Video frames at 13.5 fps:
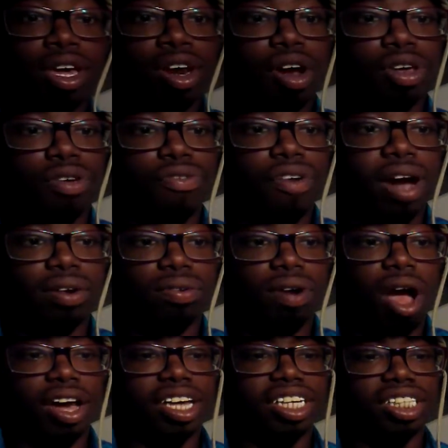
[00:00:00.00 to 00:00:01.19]
You know, you find a
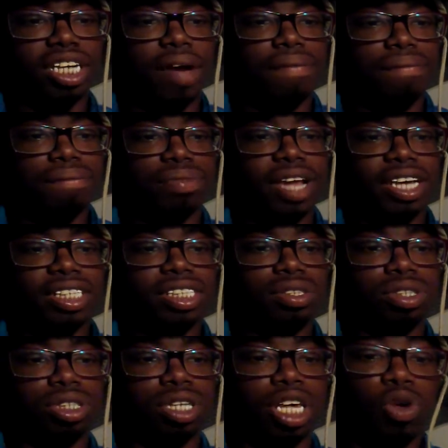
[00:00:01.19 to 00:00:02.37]
rock and you say, hmm, that's
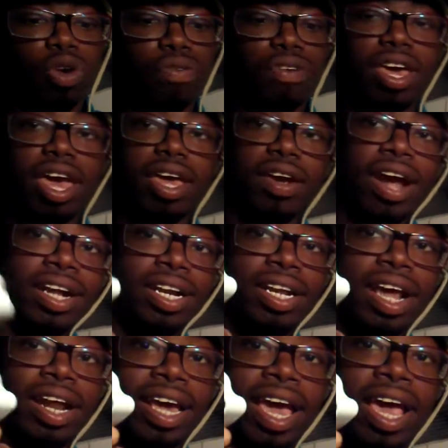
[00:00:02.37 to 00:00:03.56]
interesting. You even get your handy
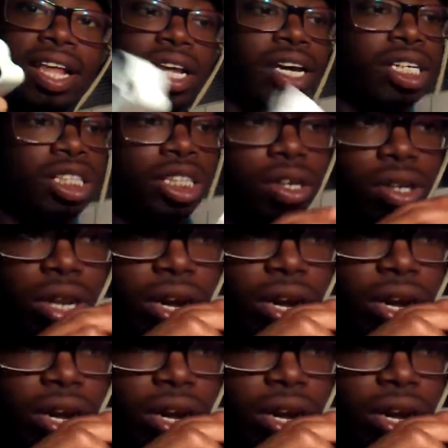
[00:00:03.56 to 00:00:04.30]
dandy hand lens and you